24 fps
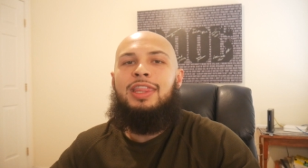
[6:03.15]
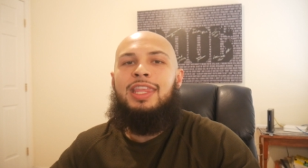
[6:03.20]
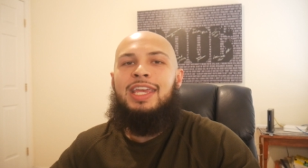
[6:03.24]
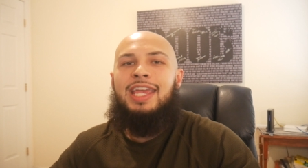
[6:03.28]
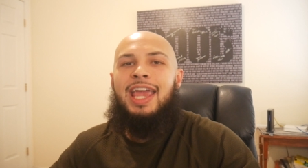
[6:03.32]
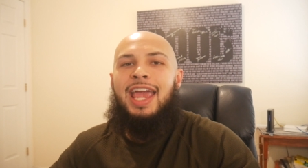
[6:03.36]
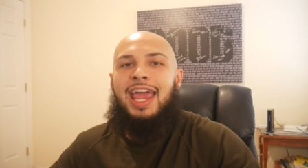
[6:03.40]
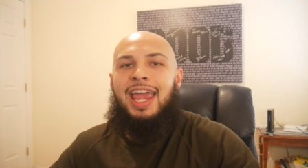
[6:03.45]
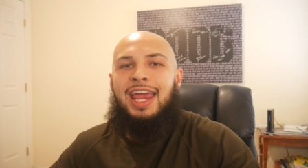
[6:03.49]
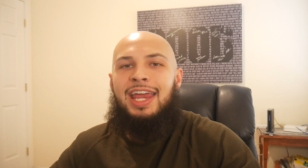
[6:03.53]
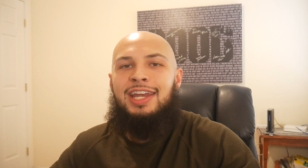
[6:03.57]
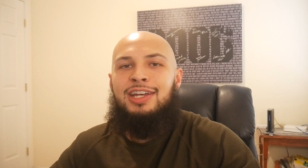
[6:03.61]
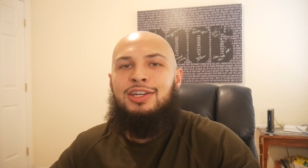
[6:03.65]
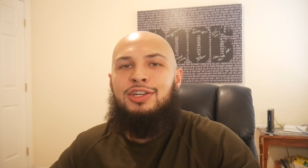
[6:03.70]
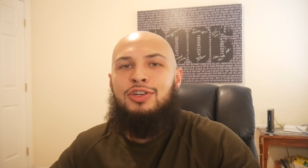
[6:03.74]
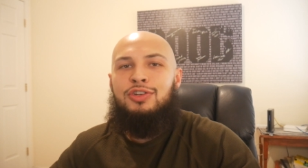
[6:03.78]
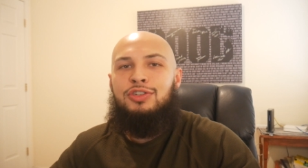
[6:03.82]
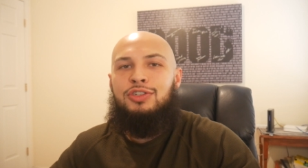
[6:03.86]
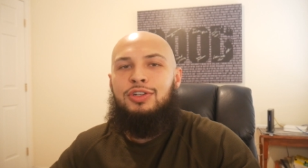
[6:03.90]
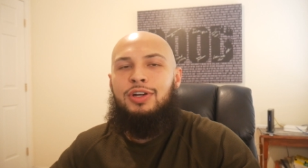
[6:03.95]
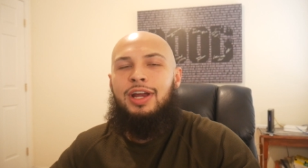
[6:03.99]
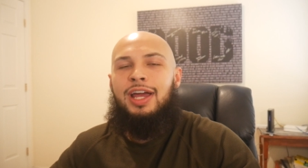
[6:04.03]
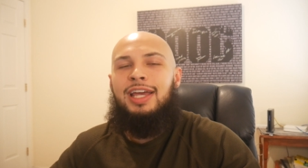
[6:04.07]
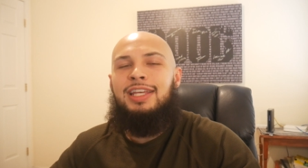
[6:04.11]
the end
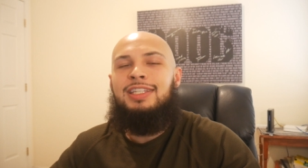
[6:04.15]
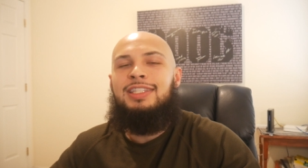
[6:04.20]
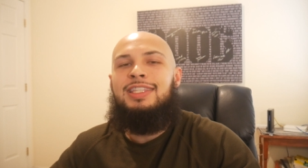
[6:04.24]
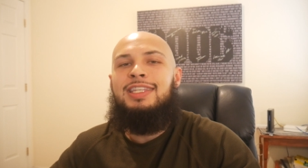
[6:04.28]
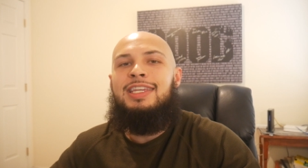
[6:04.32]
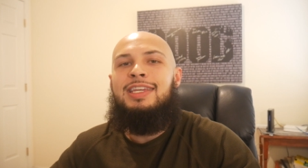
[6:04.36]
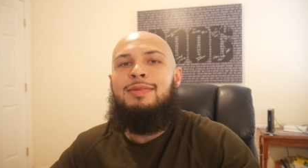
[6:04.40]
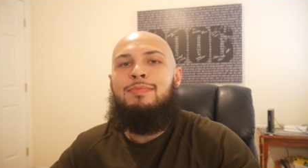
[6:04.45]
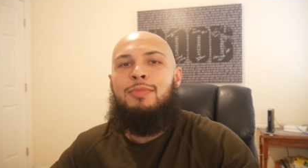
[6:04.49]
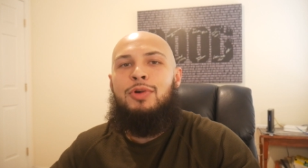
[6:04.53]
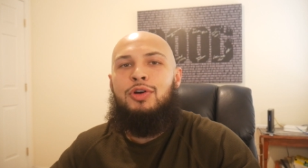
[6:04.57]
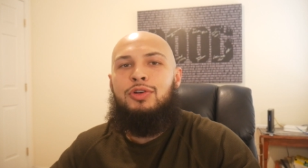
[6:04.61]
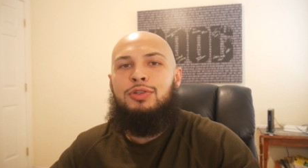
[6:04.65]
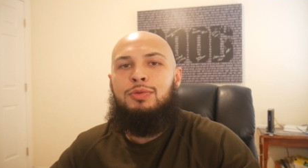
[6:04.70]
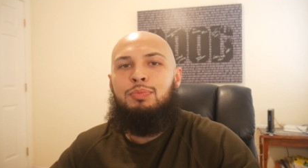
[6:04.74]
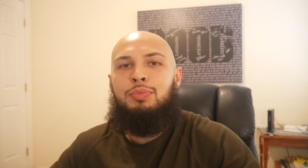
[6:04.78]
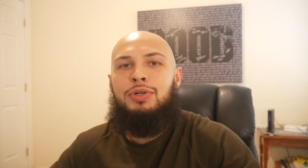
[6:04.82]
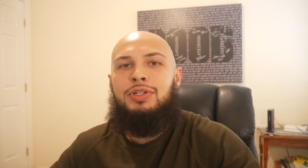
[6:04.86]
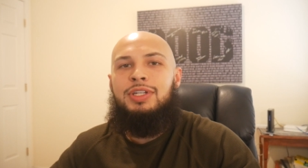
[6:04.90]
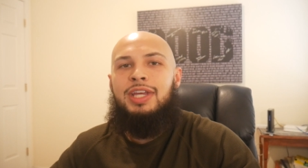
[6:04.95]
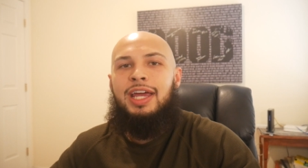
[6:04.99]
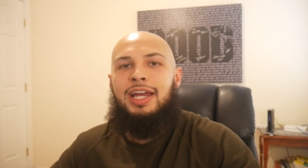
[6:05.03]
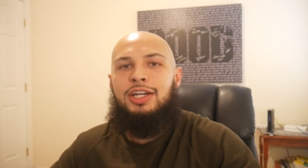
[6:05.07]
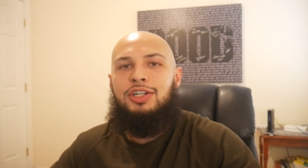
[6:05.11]
user has the most
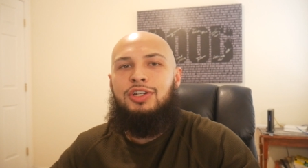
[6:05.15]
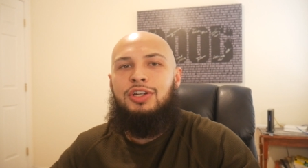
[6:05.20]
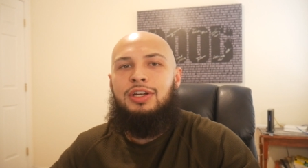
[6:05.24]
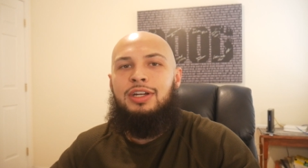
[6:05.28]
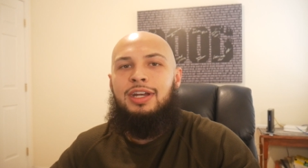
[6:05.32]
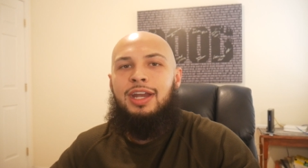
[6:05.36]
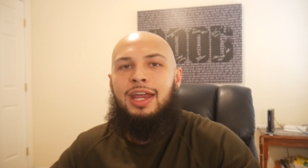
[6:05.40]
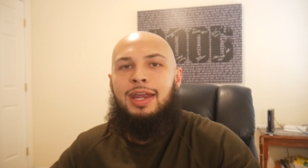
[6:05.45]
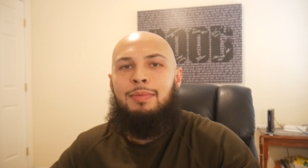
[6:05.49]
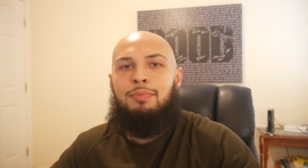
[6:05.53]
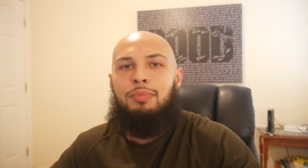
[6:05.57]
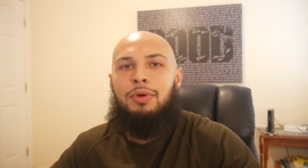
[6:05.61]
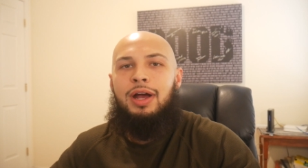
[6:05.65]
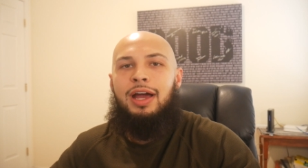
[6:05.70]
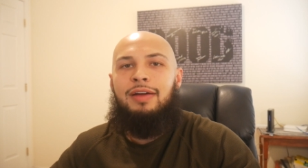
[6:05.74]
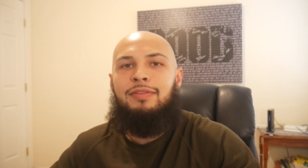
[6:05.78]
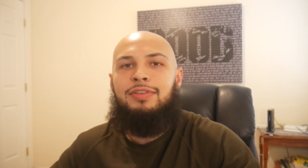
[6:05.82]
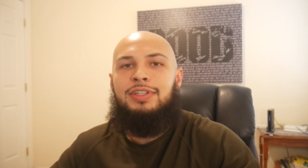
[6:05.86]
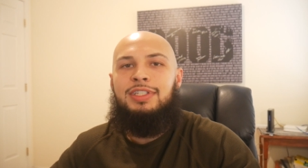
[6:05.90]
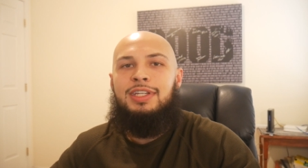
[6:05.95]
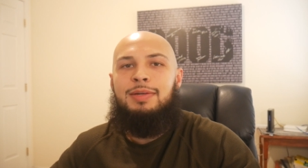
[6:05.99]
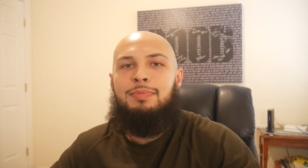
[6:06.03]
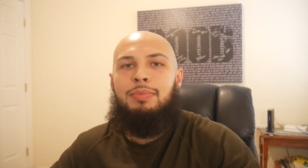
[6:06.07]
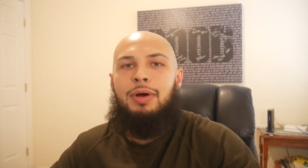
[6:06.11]
protection and
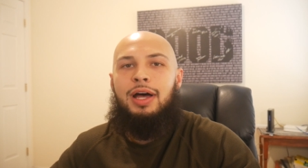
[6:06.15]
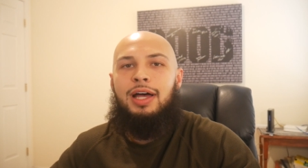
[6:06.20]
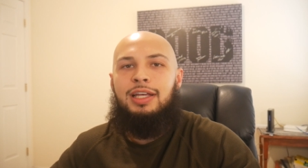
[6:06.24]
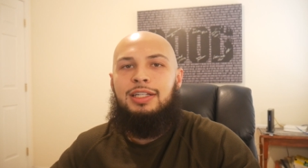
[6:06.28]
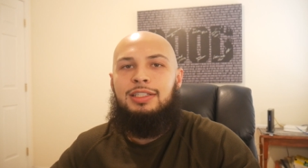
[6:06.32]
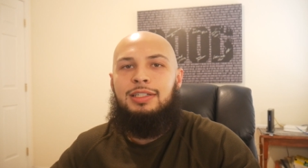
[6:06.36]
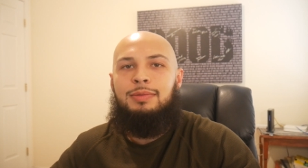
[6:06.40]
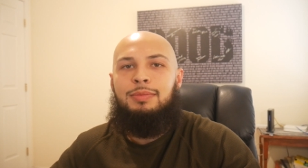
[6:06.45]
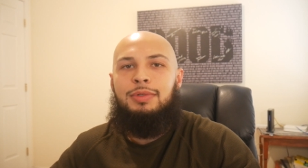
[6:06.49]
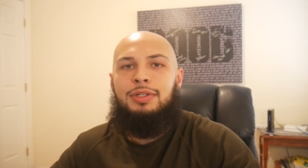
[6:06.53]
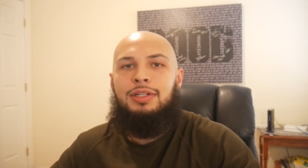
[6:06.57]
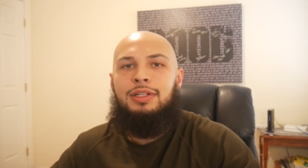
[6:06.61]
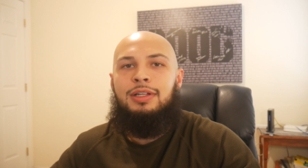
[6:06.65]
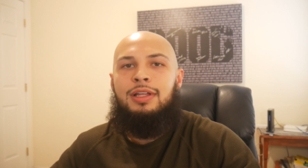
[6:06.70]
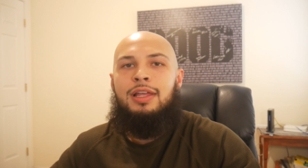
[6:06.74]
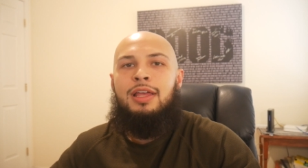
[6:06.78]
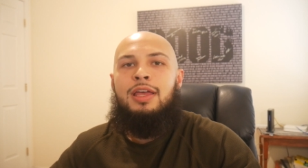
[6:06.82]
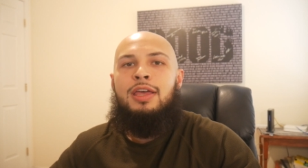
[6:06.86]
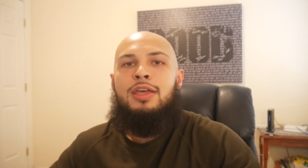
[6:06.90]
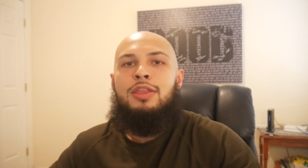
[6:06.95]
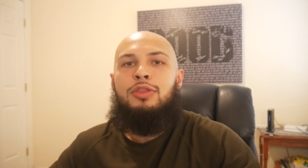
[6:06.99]
privacy possible